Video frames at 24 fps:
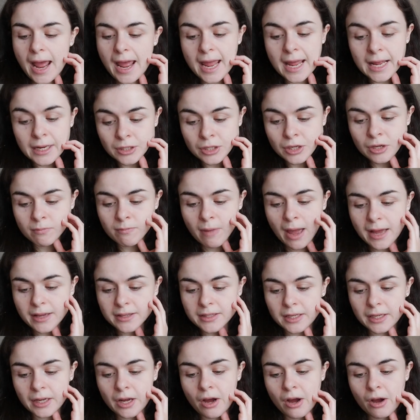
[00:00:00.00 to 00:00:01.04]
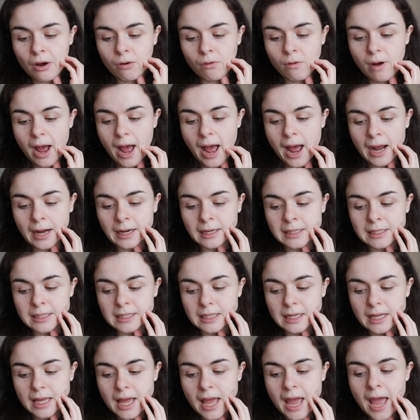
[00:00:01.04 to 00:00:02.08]
in New Mexico and
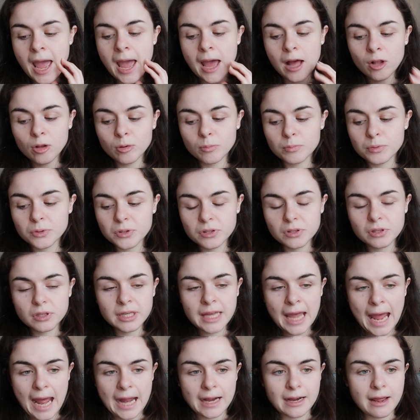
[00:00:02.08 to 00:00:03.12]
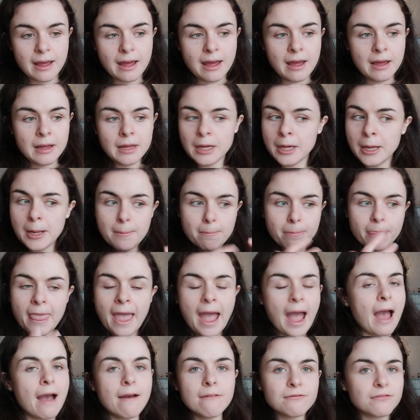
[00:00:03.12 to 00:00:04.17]
helps Kenna
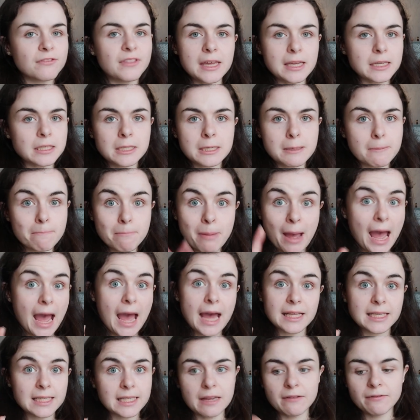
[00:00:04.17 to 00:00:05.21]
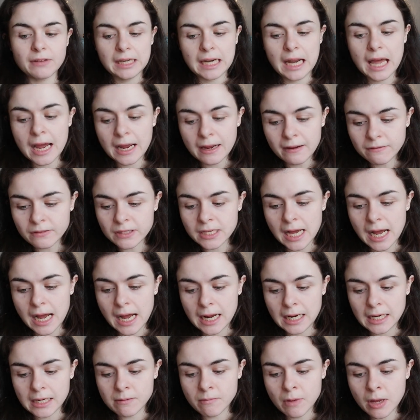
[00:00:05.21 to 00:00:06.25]
have this party of a
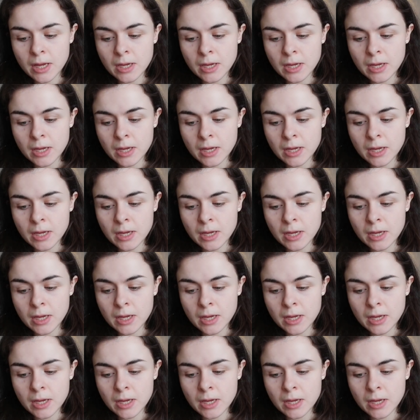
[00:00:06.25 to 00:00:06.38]
lifetime.